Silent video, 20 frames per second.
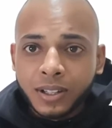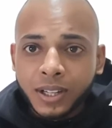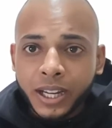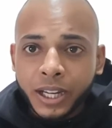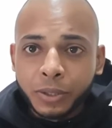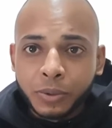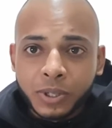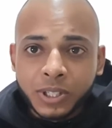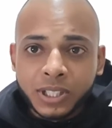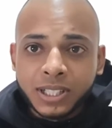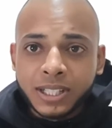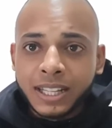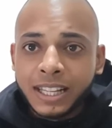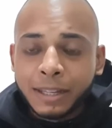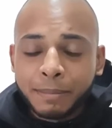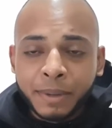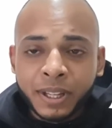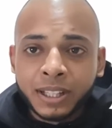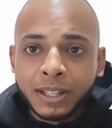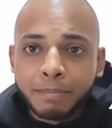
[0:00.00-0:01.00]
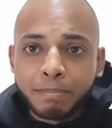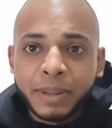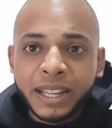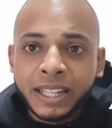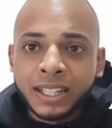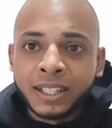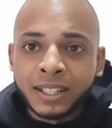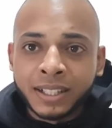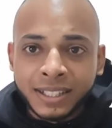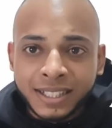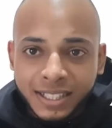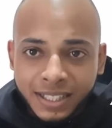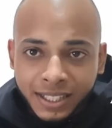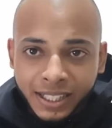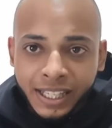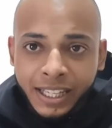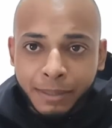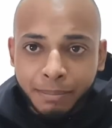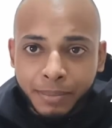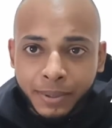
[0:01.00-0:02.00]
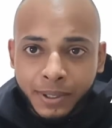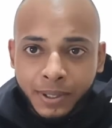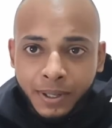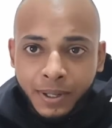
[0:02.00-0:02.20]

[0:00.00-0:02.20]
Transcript: It was keeping the bean in a sleep.